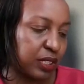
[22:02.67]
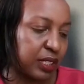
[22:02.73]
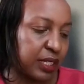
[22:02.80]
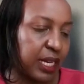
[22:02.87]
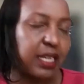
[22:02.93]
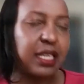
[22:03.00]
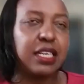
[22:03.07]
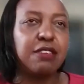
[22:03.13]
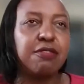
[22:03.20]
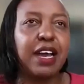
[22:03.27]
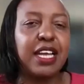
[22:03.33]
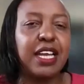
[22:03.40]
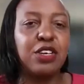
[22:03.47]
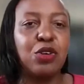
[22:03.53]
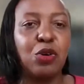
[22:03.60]
who was saying
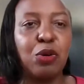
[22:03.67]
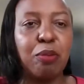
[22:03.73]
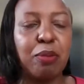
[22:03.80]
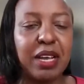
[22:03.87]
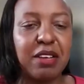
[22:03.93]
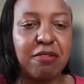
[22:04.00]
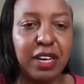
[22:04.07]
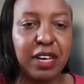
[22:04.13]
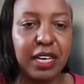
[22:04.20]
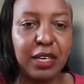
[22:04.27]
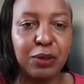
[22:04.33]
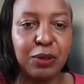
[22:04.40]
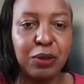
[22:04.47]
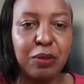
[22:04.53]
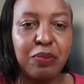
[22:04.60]
that if I know my
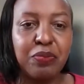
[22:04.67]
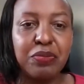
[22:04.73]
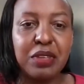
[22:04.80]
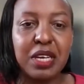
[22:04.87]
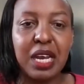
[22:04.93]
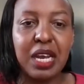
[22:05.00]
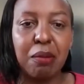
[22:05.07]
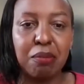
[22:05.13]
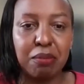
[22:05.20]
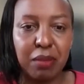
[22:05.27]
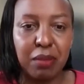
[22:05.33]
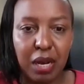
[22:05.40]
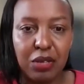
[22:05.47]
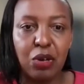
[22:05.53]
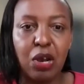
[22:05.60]
value, then
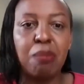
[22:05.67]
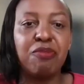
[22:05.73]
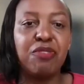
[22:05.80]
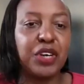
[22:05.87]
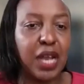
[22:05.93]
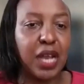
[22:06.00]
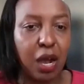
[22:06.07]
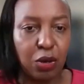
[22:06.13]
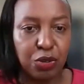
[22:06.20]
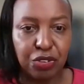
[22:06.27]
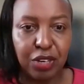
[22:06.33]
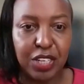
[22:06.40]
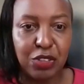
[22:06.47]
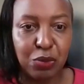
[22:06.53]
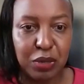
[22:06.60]
I'm you know I'm very
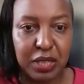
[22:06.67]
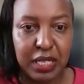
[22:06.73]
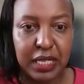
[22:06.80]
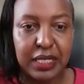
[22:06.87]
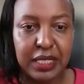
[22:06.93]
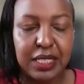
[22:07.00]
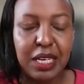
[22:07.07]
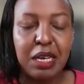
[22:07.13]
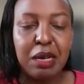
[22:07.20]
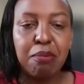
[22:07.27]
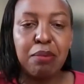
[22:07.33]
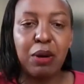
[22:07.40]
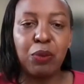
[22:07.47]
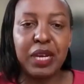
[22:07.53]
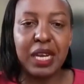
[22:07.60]
outright with it.
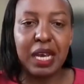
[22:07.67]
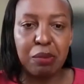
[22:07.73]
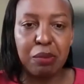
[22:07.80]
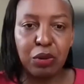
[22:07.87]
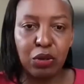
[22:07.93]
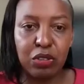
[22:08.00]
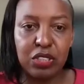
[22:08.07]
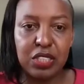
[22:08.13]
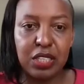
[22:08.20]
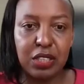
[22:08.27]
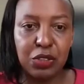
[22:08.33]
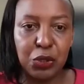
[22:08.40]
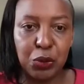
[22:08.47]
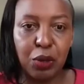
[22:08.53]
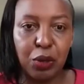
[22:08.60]
But when I'm
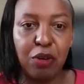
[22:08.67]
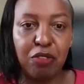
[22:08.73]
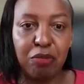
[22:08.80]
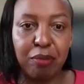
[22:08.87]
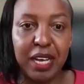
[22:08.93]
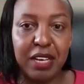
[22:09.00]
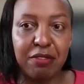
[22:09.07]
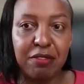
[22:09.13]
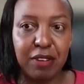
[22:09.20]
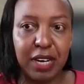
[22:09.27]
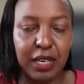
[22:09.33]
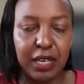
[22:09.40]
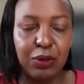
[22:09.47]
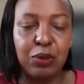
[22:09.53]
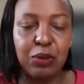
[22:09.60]
not uh, sure of
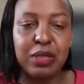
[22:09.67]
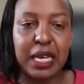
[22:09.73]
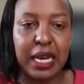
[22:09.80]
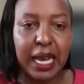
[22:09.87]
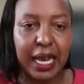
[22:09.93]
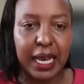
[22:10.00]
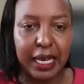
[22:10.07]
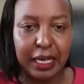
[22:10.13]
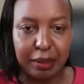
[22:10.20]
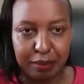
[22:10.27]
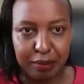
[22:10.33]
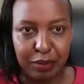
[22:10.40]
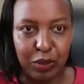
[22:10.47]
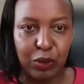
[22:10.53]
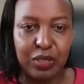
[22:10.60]
my value, then
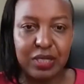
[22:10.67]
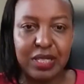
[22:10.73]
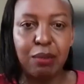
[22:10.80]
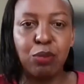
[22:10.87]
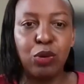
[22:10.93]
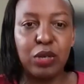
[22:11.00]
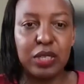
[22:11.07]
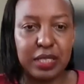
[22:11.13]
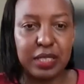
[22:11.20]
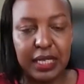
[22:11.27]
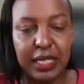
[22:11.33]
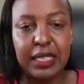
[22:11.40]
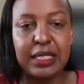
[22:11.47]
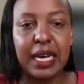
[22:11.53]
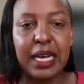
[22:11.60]
I you know
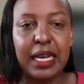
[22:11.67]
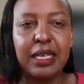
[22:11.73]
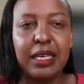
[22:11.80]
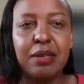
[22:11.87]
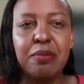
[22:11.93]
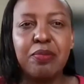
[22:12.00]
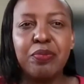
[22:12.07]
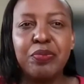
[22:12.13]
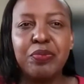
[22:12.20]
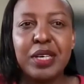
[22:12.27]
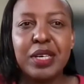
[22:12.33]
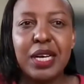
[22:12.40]
somewhat dilly dally.